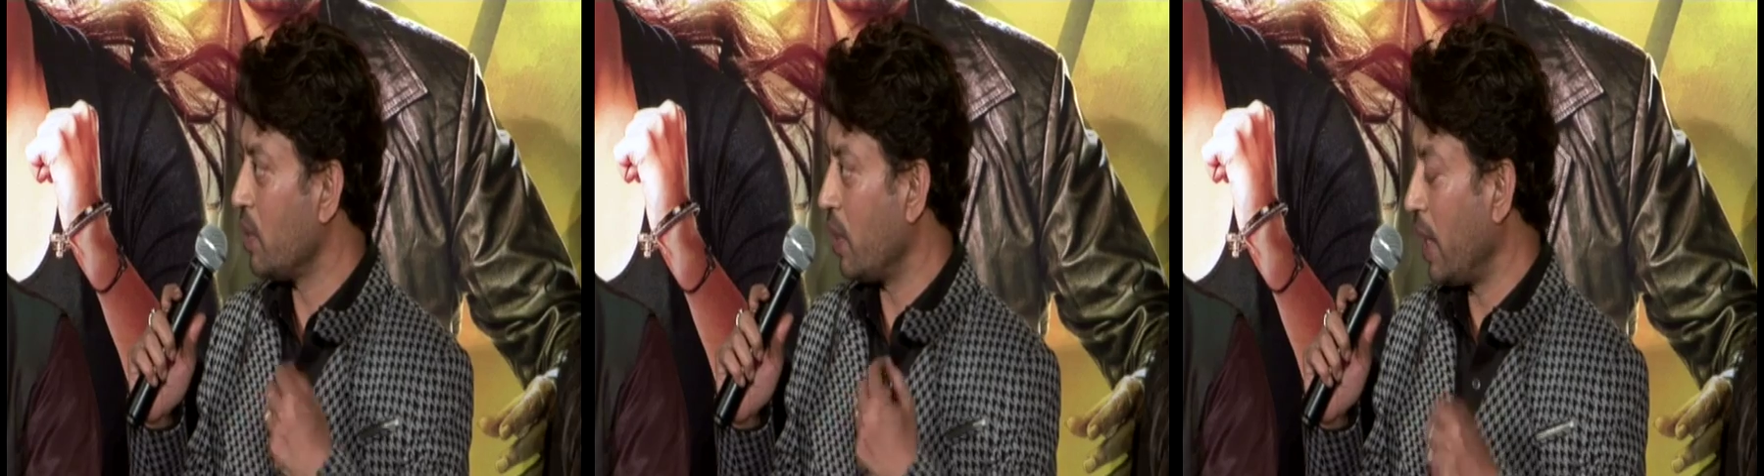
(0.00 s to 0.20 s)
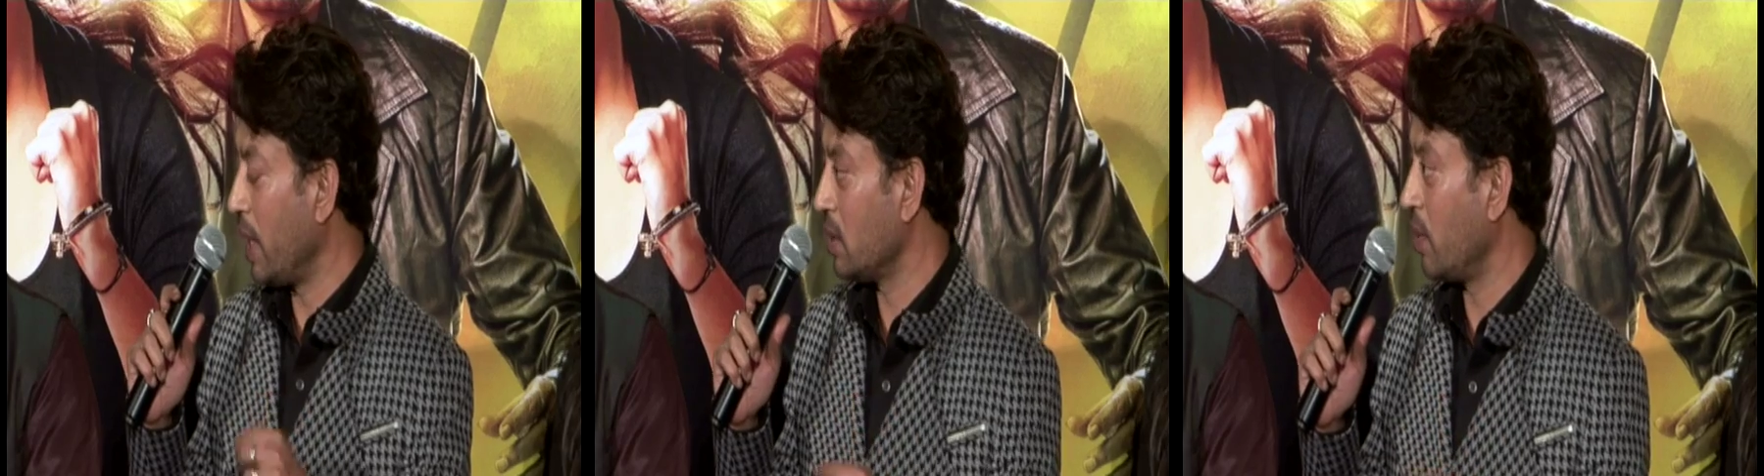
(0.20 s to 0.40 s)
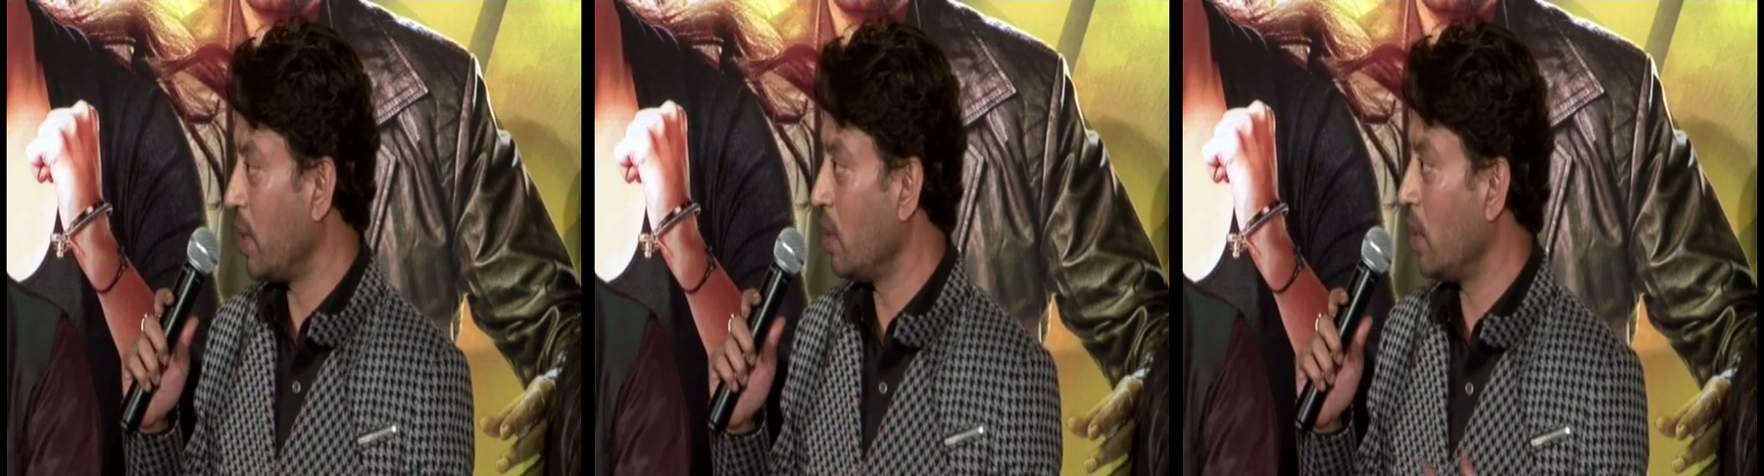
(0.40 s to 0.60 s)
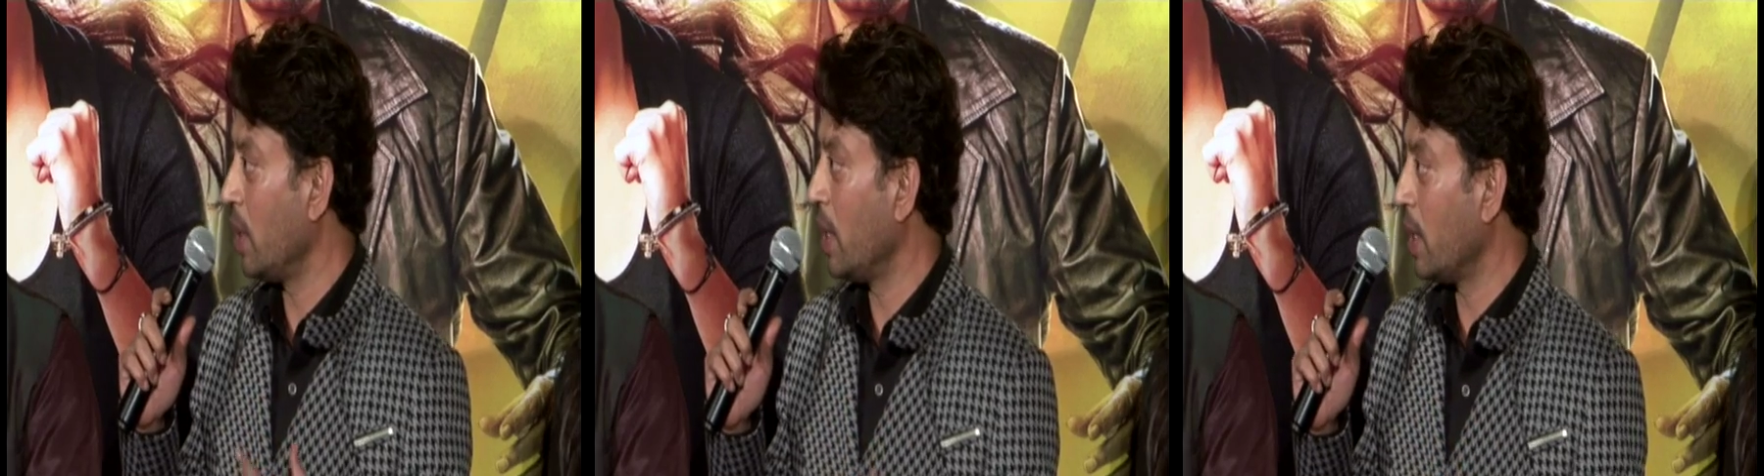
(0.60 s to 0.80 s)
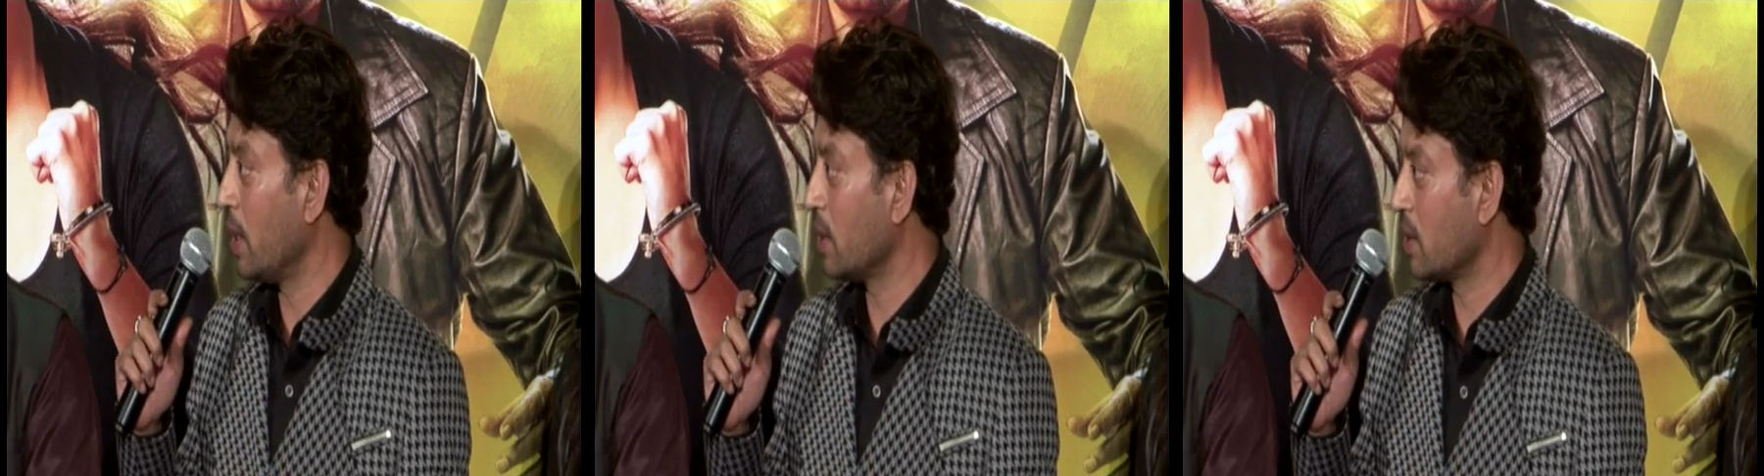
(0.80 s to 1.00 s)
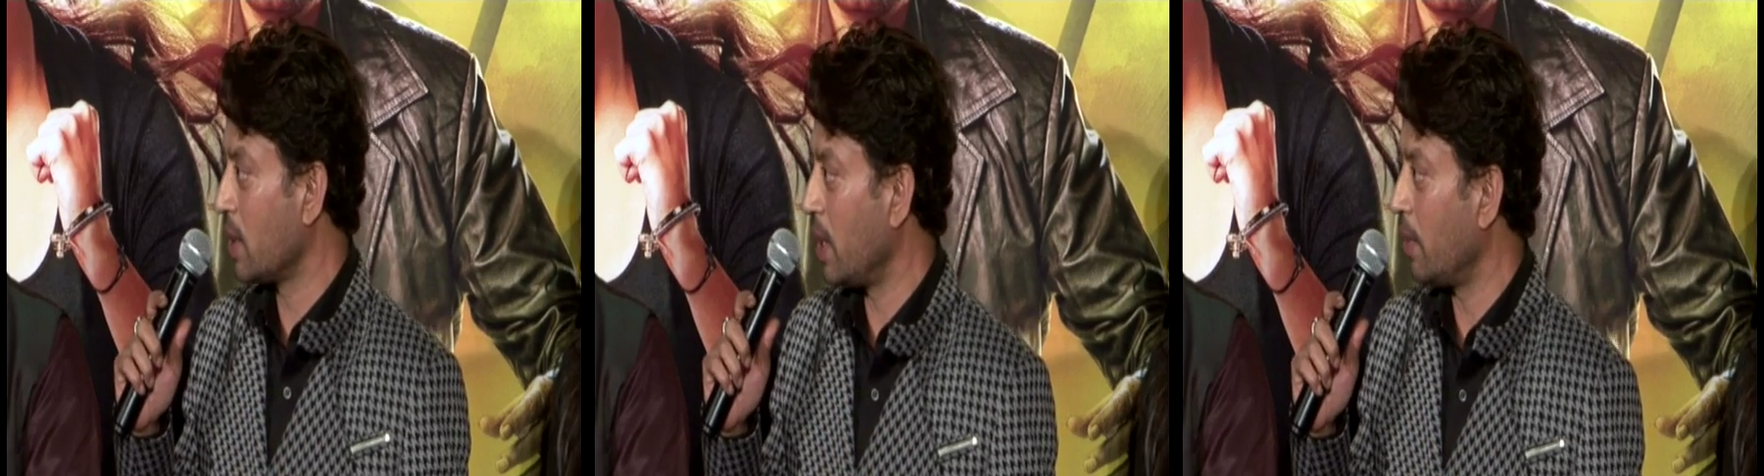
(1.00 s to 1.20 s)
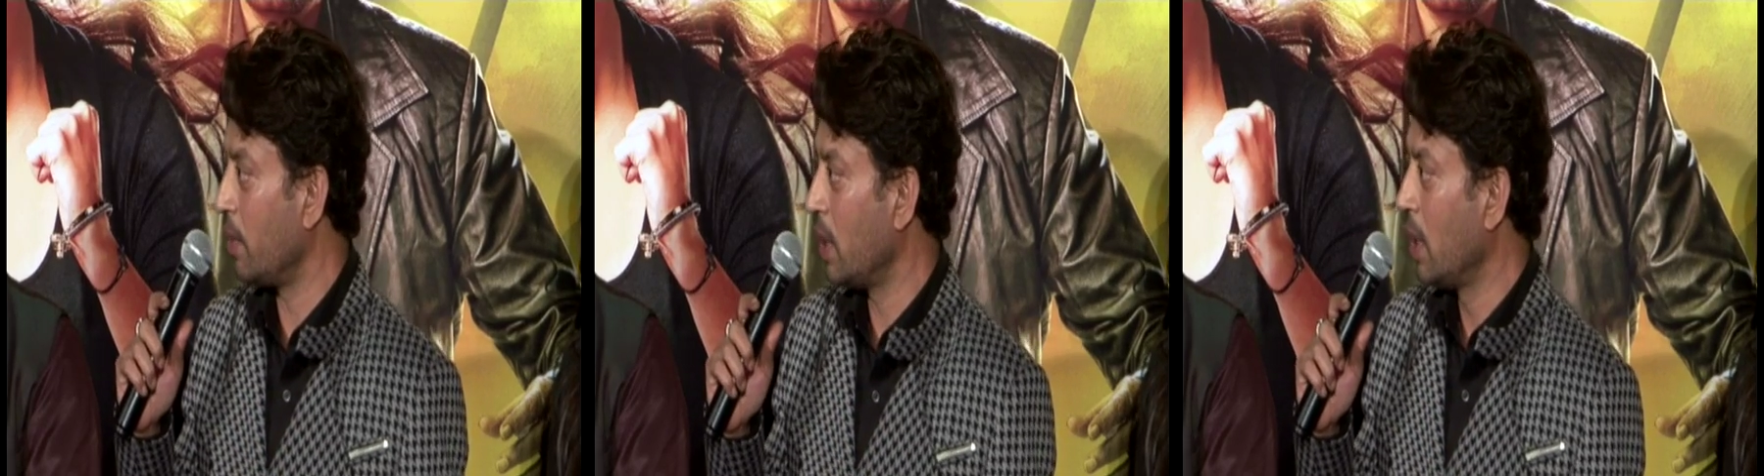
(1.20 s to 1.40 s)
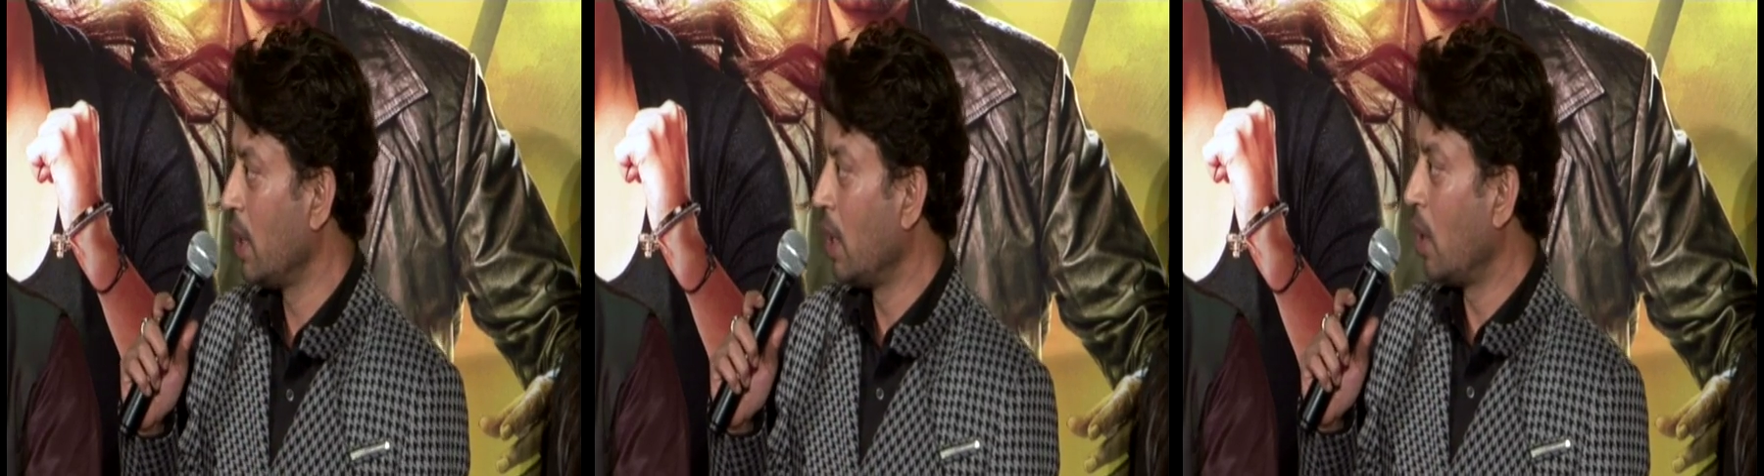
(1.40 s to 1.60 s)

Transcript: rings when you hear a script